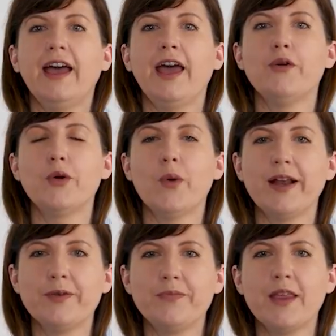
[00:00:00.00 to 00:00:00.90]
Hey
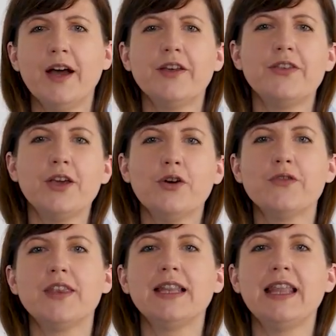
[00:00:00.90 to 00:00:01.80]
everyone, think
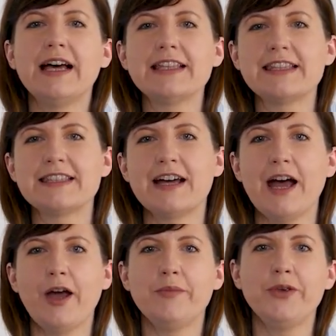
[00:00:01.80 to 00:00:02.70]
of the last
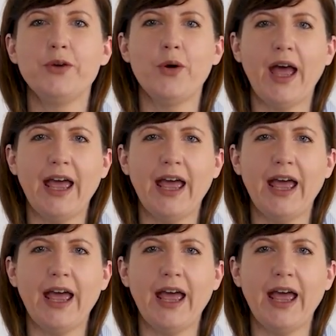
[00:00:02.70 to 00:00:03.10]
time you